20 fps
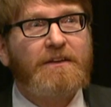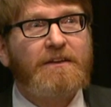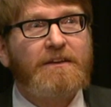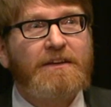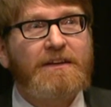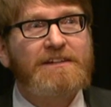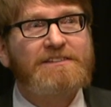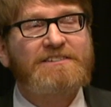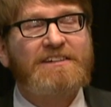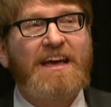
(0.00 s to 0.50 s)

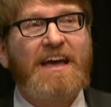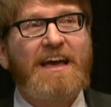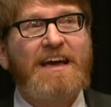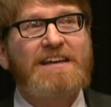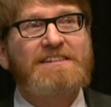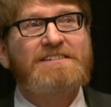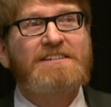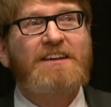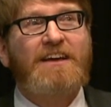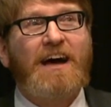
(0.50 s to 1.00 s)
He
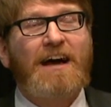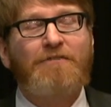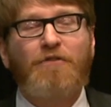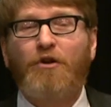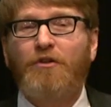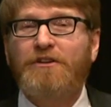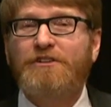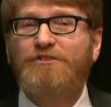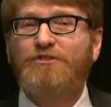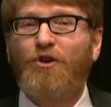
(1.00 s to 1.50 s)
said, I've
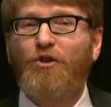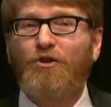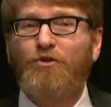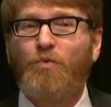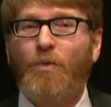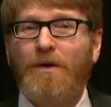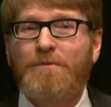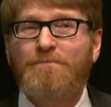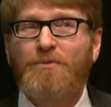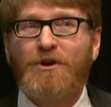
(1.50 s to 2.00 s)
only sold
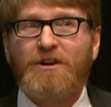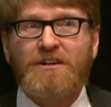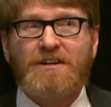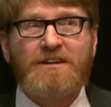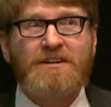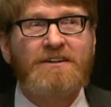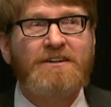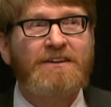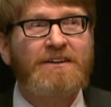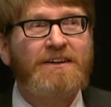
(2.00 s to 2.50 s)
one book.
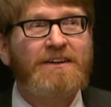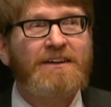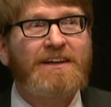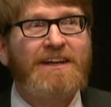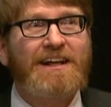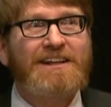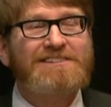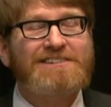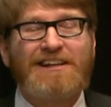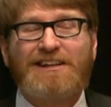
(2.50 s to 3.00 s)

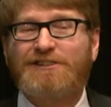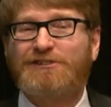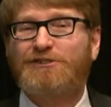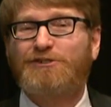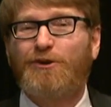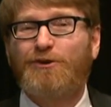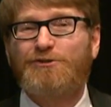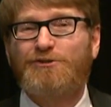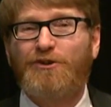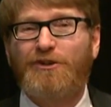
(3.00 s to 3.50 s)
It's like a
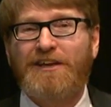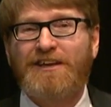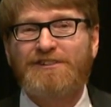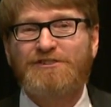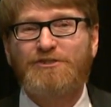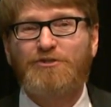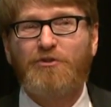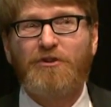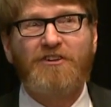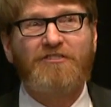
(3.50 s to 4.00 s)
social
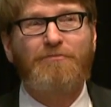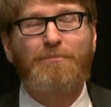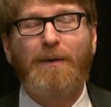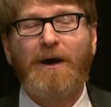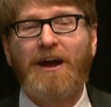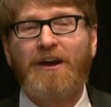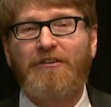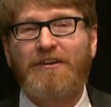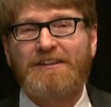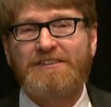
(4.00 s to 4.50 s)
history of
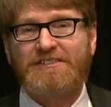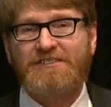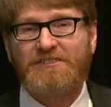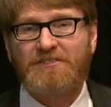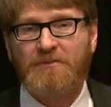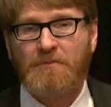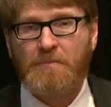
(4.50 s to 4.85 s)
pirates.